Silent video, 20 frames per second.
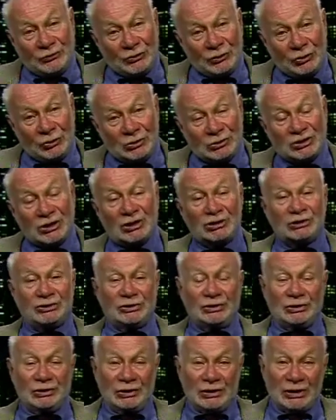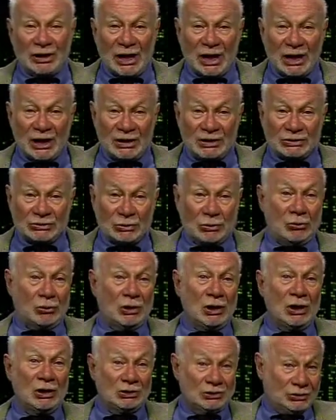foods on certain days
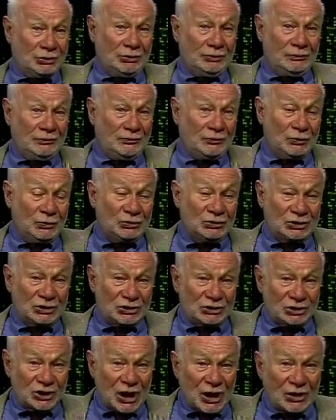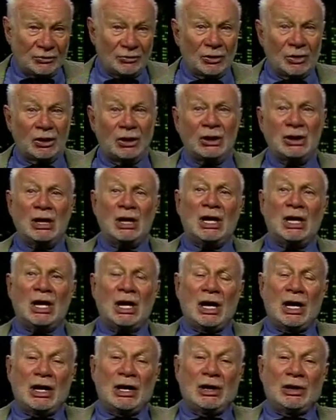or certain foods in general,
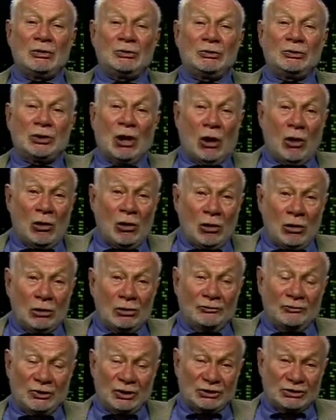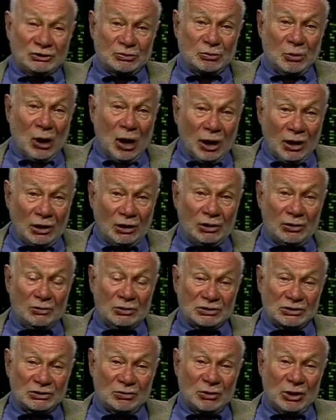uh, all of which mark you
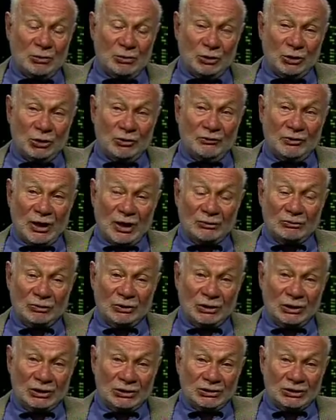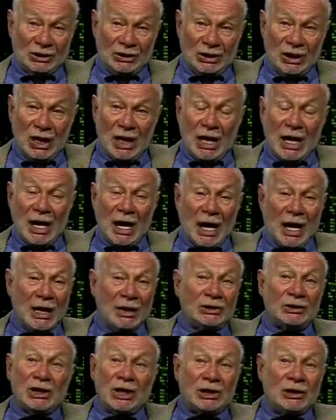as a member of that religion.
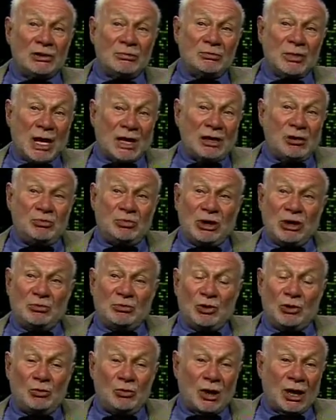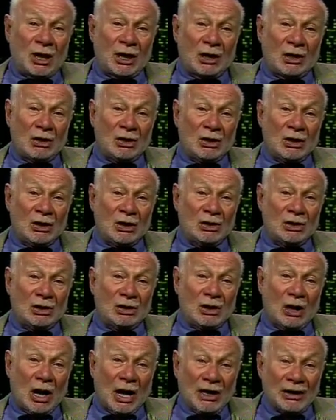And uh, many people wear
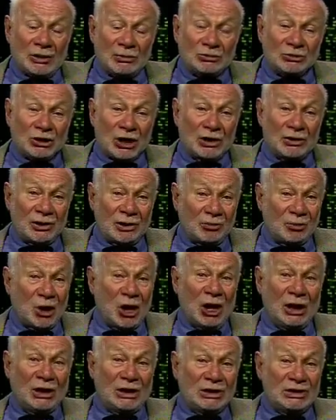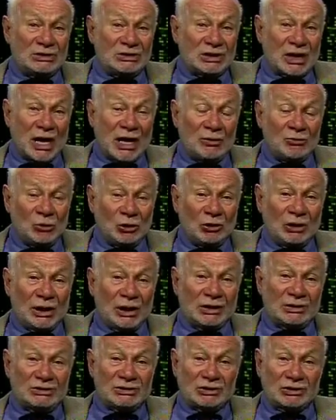items on their bodies,
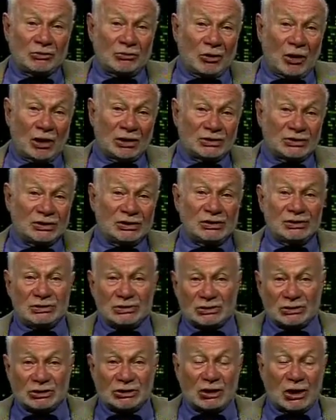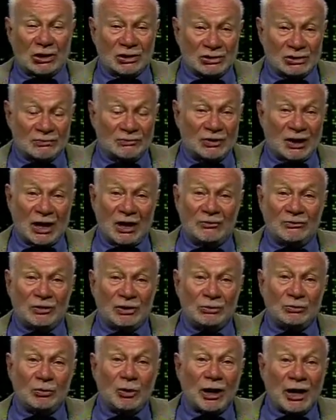amulets, crosses, stars of
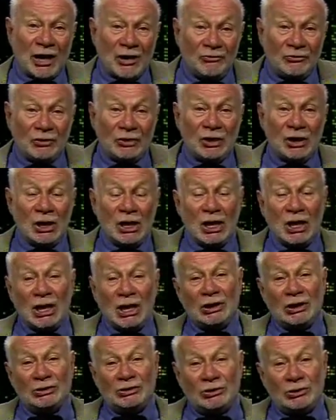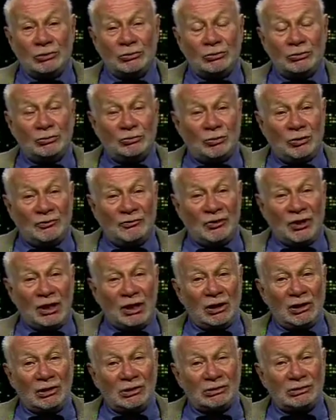David, whatever, to
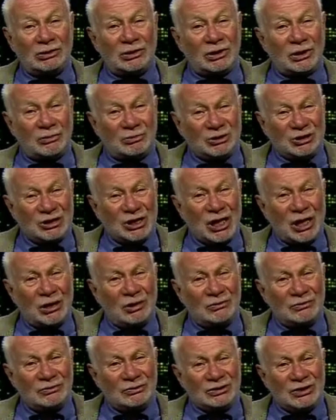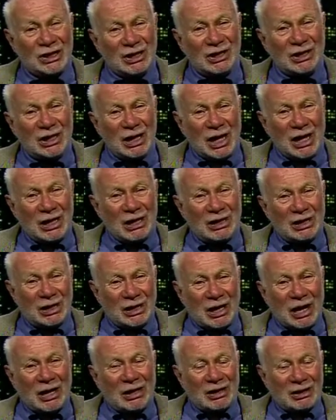reveal to themselves uh,
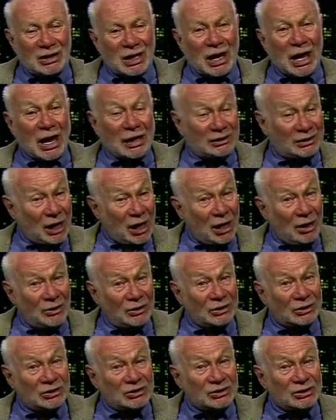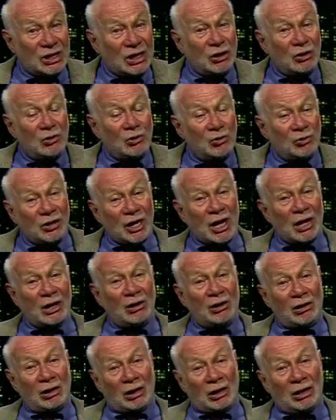uh, and others who they
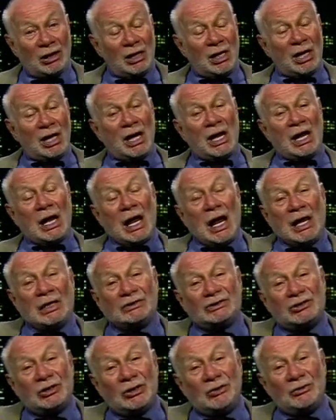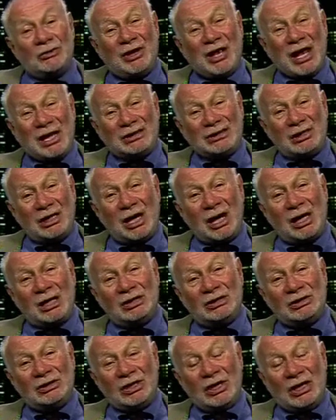are. And so that
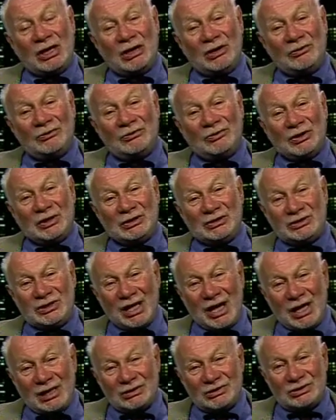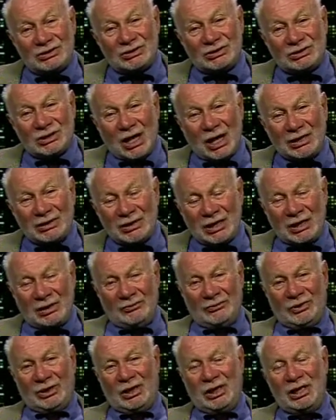kind of intense
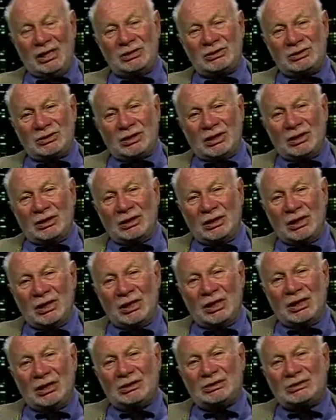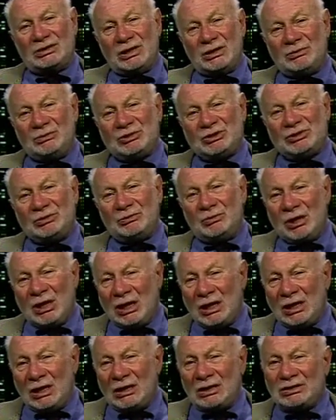identification, it seems to
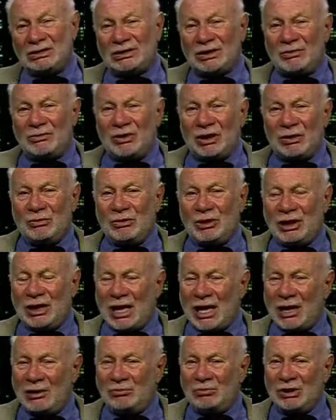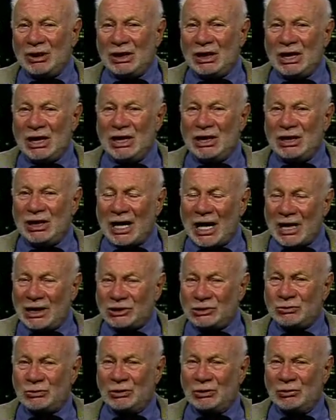me, is something we can't be
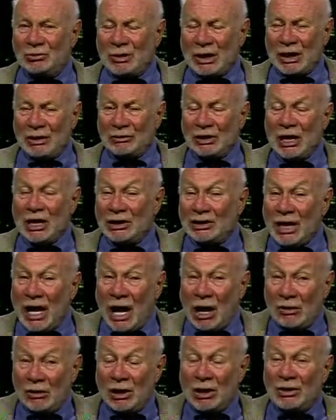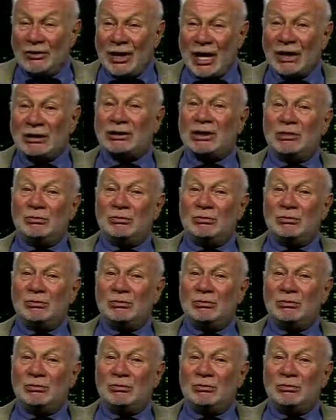casual about. Now, that